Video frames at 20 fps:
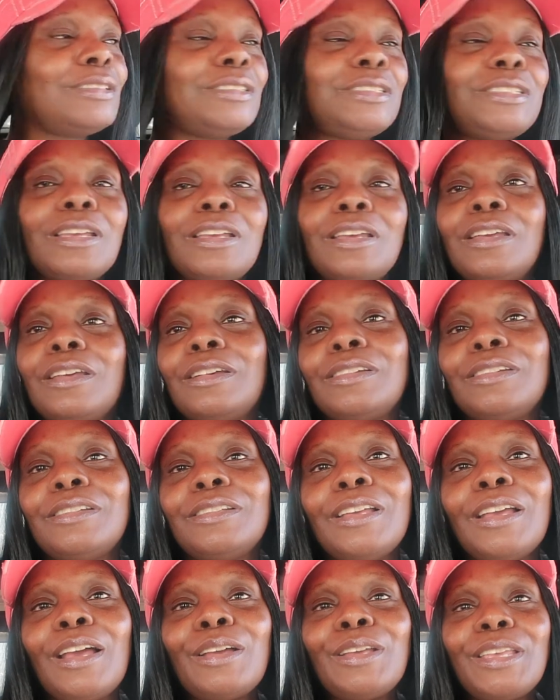Child,
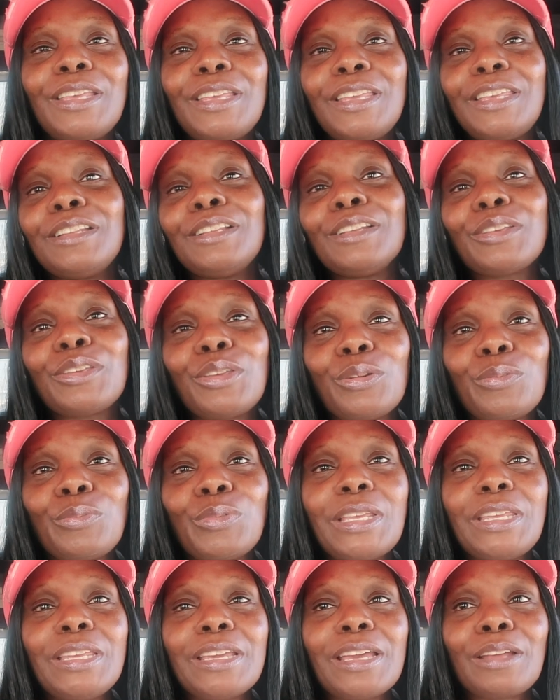uh, he look cute
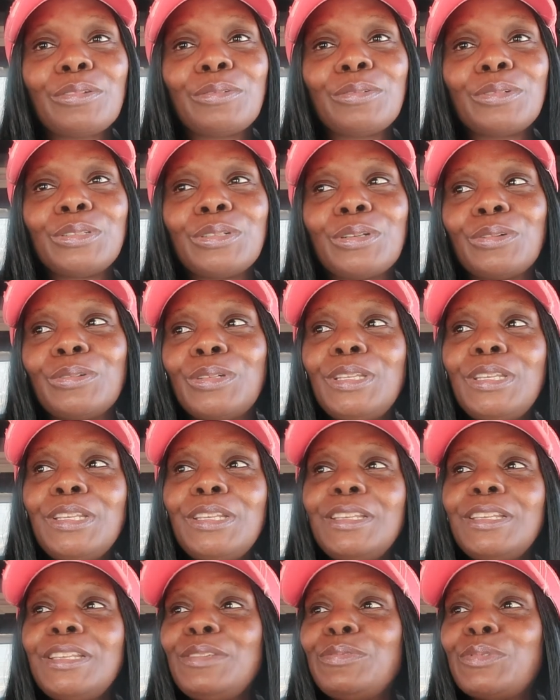what he got on though.
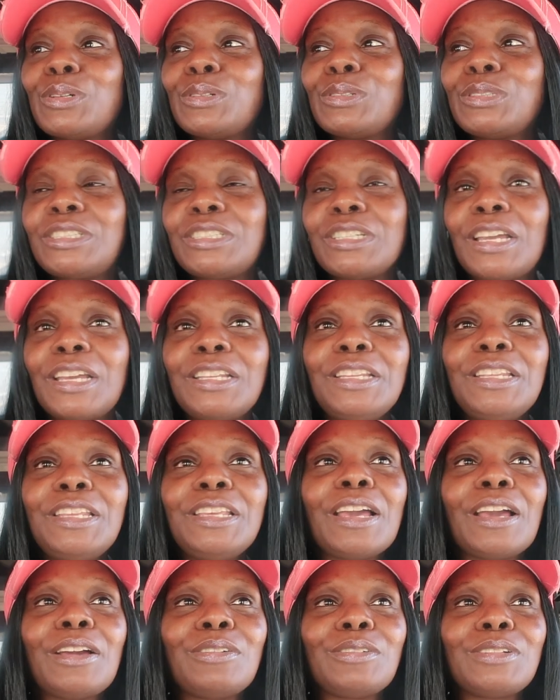He he real shiny. He
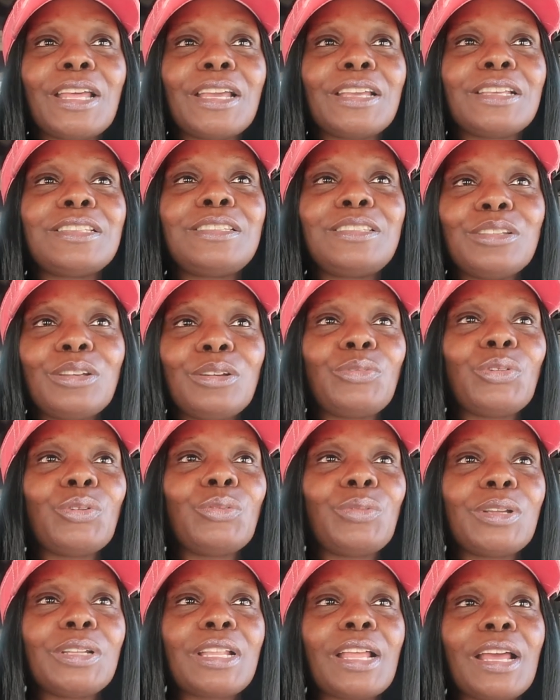got on like silver
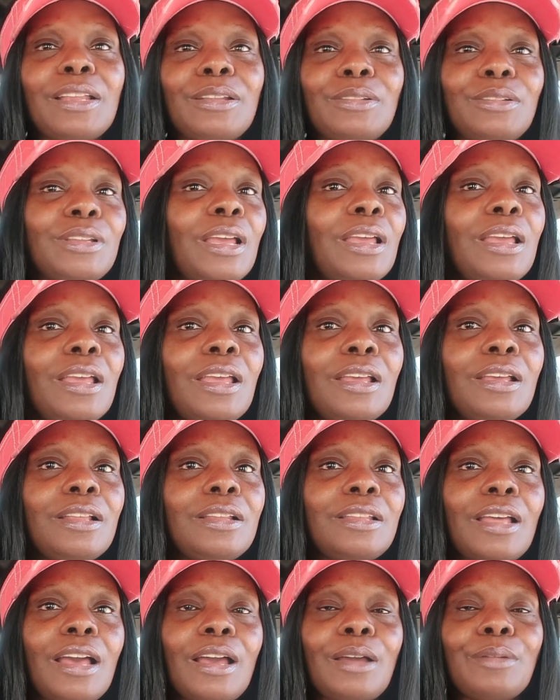with like a
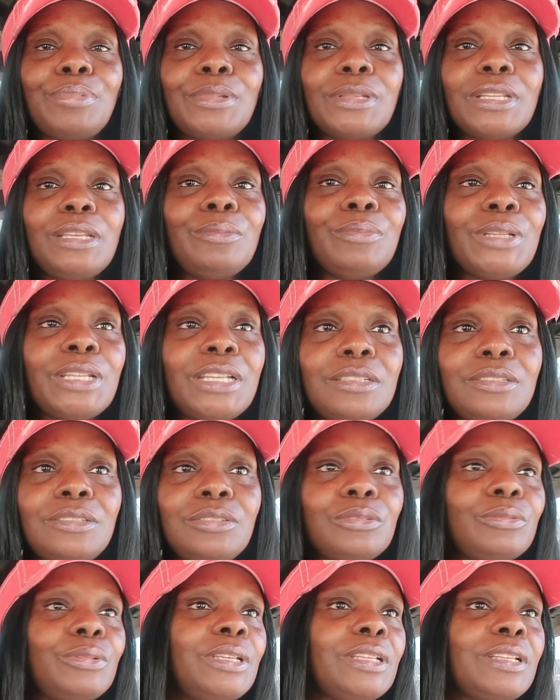lot of bling bling
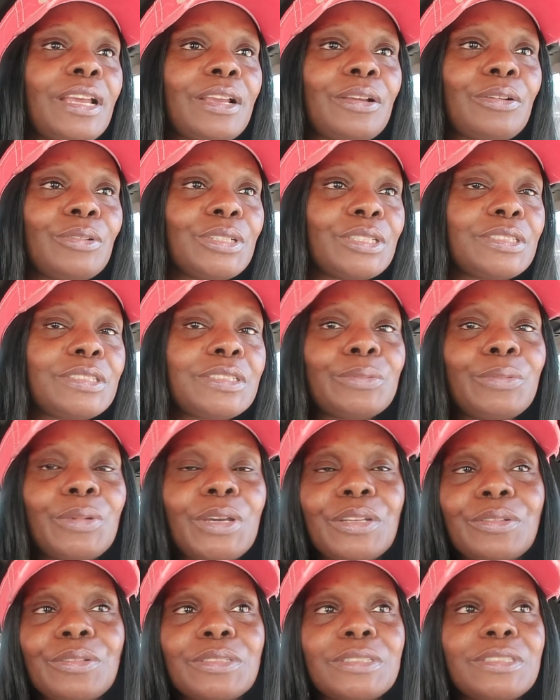to it, like on the
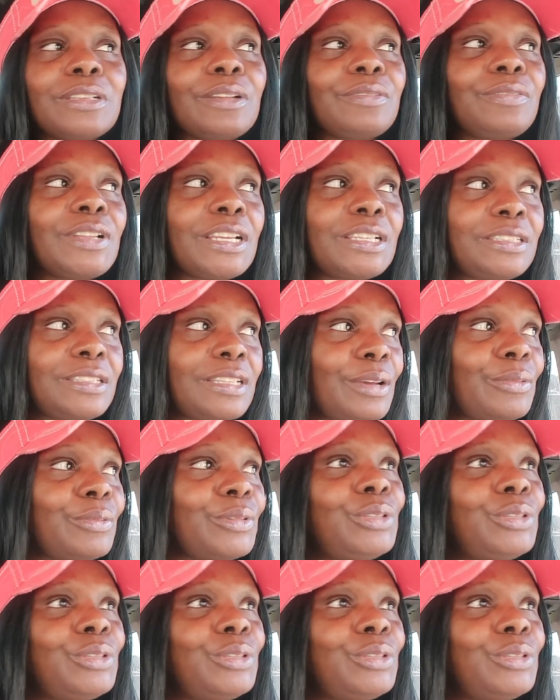sweater and stuff like that.